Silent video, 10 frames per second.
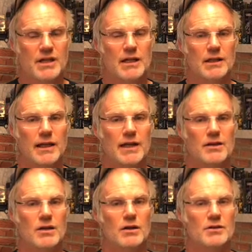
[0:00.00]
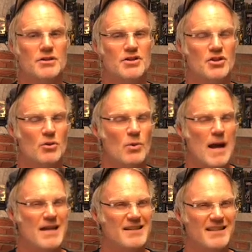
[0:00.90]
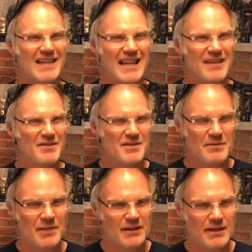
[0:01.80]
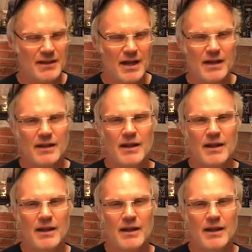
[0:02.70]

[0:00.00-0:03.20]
in a land called Sarasaland or something like that,